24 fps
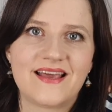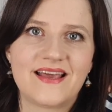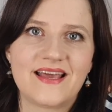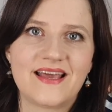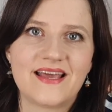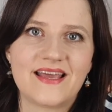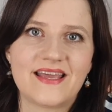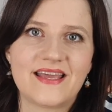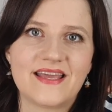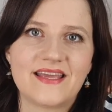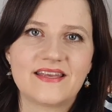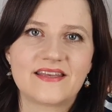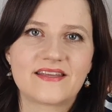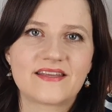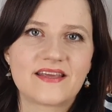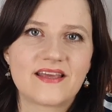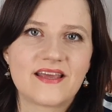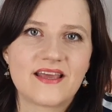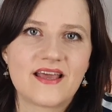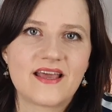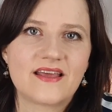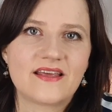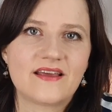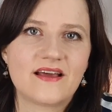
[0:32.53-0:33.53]
It
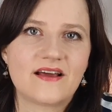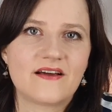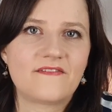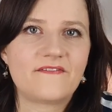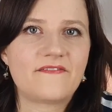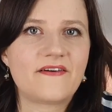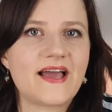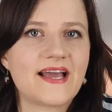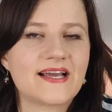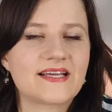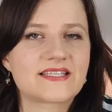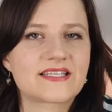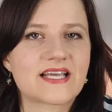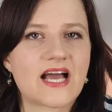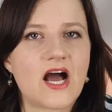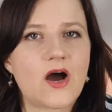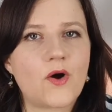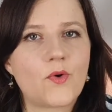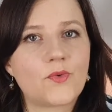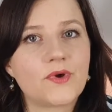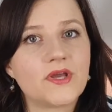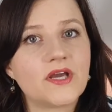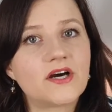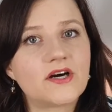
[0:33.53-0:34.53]
affects how
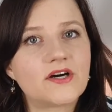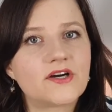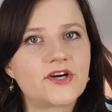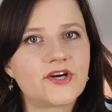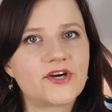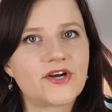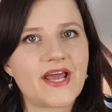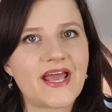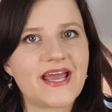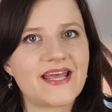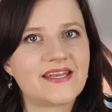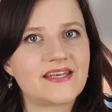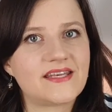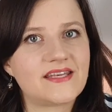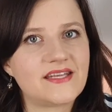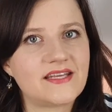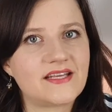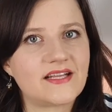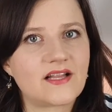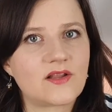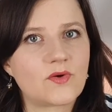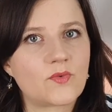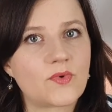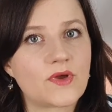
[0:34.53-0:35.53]
we earn and
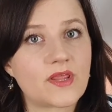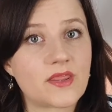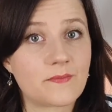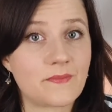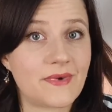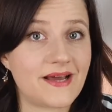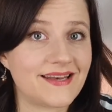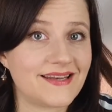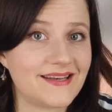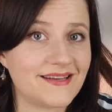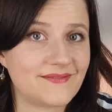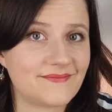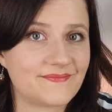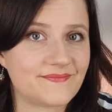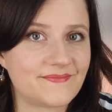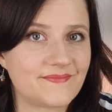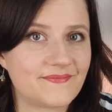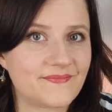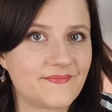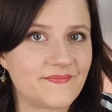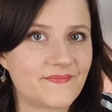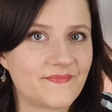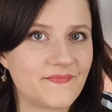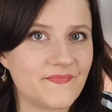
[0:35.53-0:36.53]
deal with money.
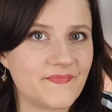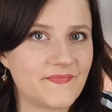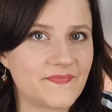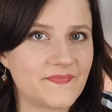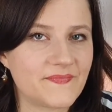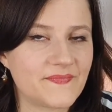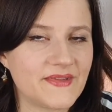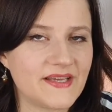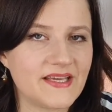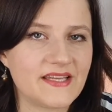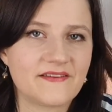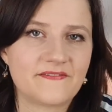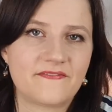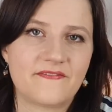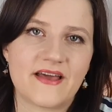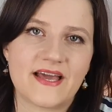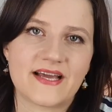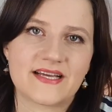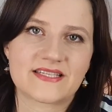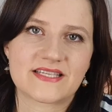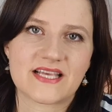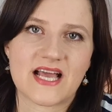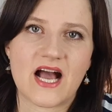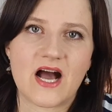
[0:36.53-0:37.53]
It
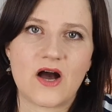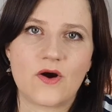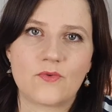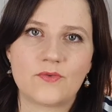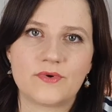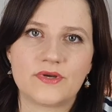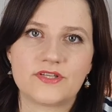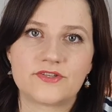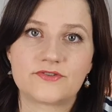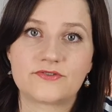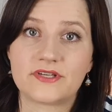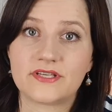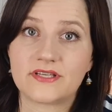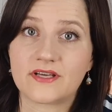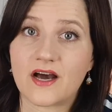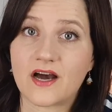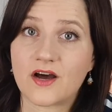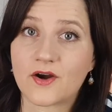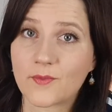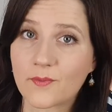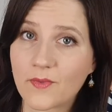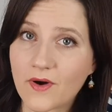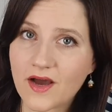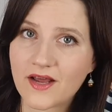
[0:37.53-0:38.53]
affects how we treat our
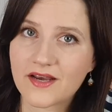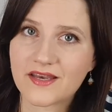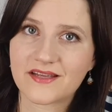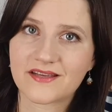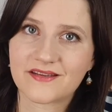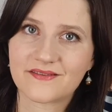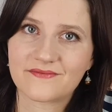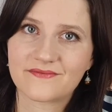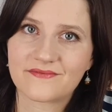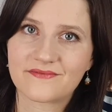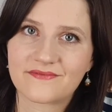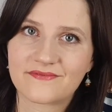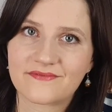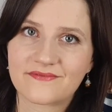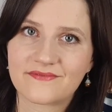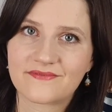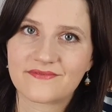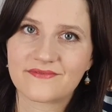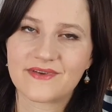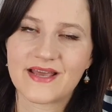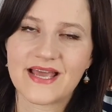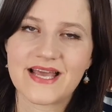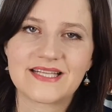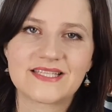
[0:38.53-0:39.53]
body,
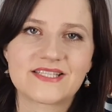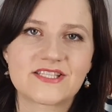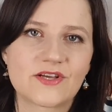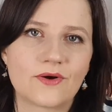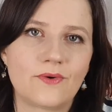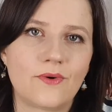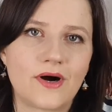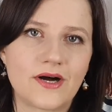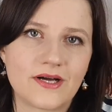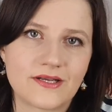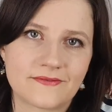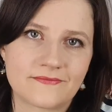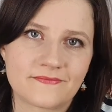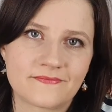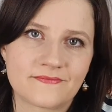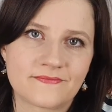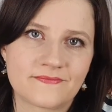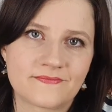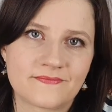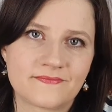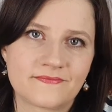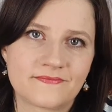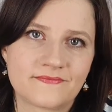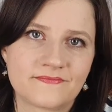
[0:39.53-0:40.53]
and so on.
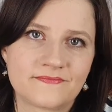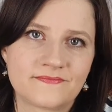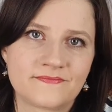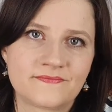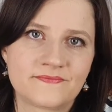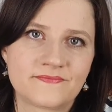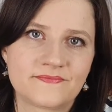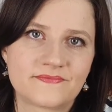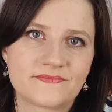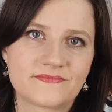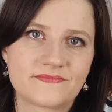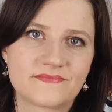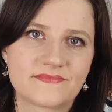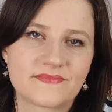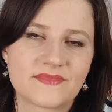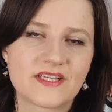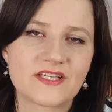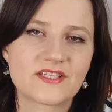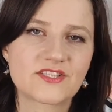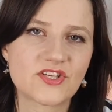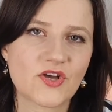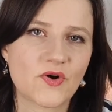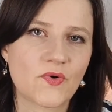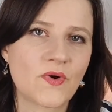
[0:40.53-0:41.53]

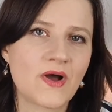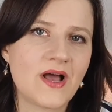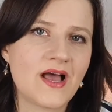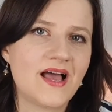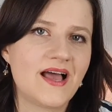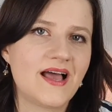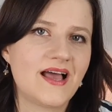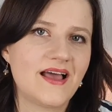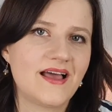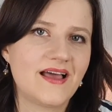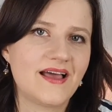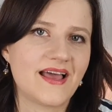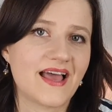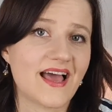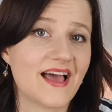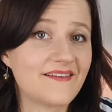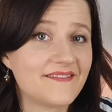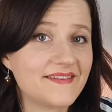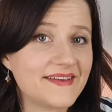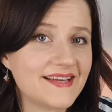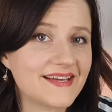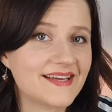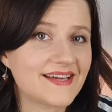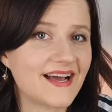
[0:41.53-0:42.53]
So
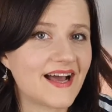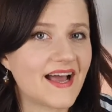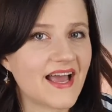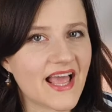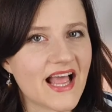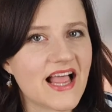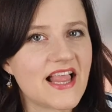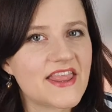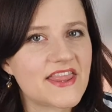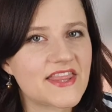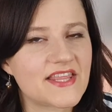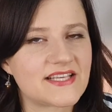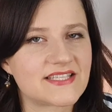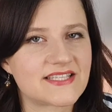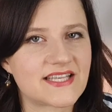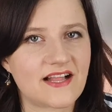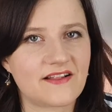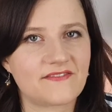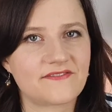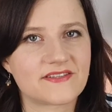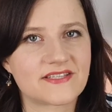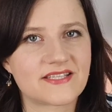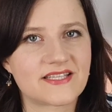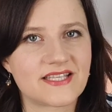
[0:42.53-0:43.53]
having a healthy
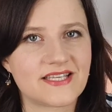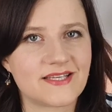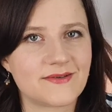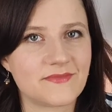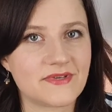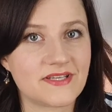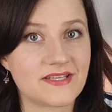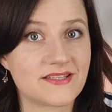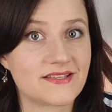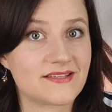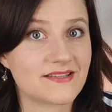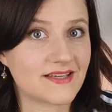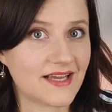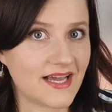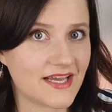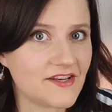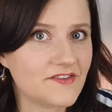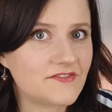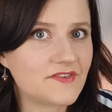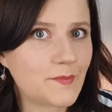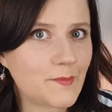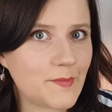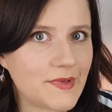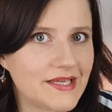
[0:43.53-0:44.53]
self-esteem is kind of
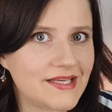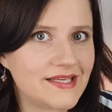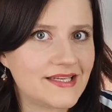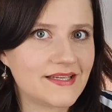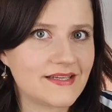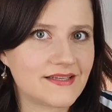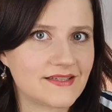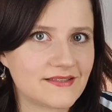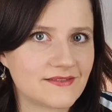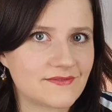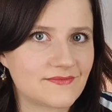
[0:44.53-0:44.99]
a big deal.